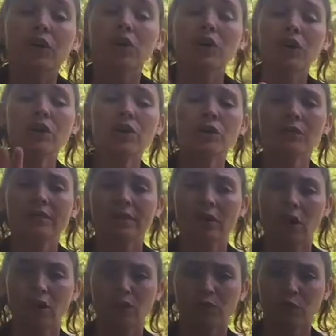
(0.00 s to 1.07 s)
good news in
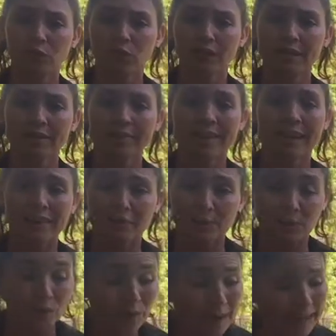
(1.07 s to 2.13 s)
our story is that if
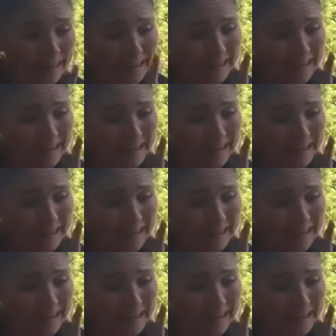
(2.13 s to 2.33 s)
Miranda